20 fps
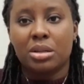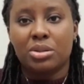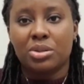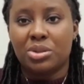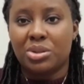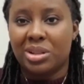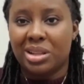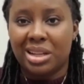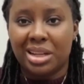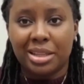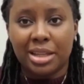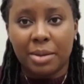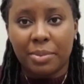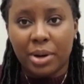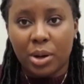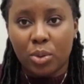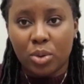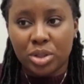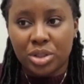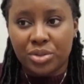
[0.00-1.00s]
You should learn
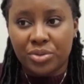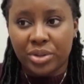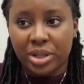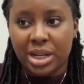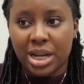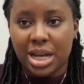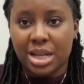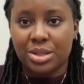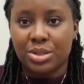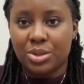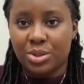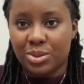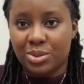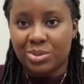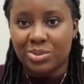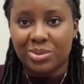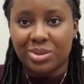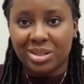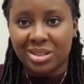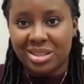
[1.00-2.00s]
about what triggers you,
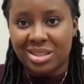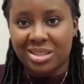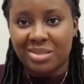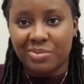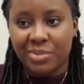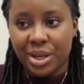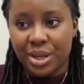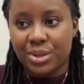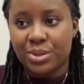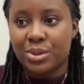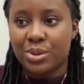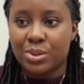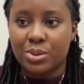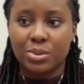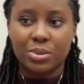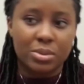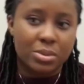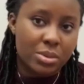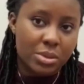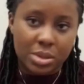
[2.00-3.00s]
what makes you
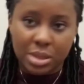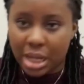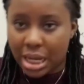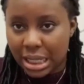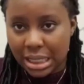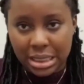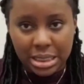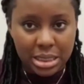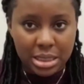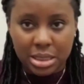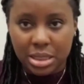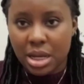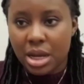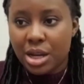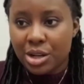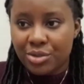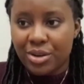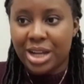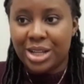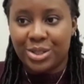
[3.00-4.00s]
to start.
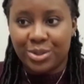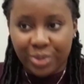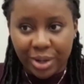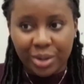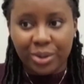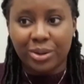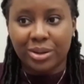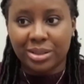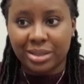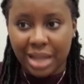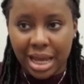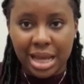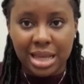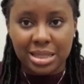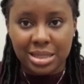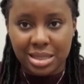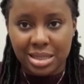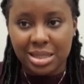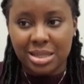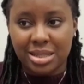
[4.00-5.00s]
Try to
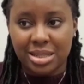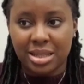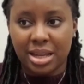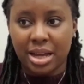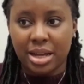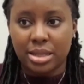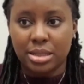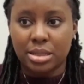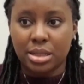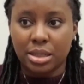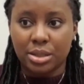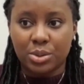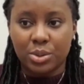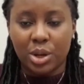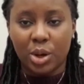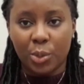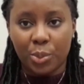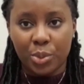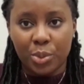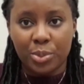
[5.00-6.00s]
recognize these signs, like, to
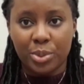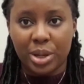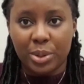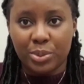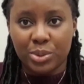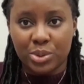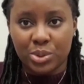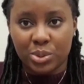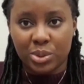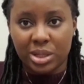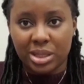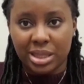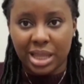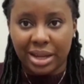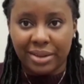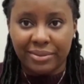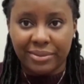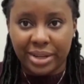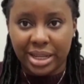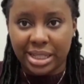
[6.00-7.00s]
help you be able to
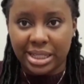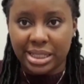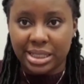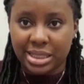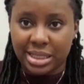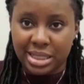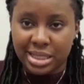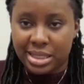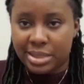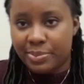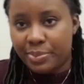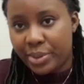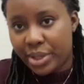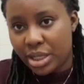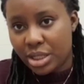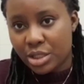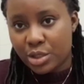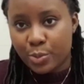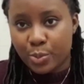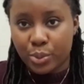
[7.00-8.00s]
intervene in this
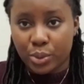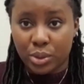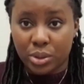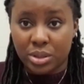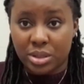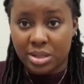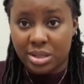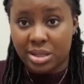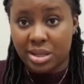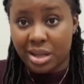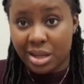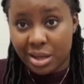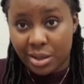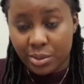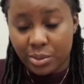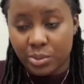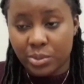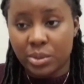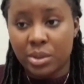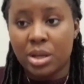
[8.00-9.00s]
binge purge
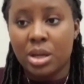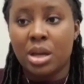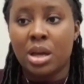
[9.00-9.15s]
cycle.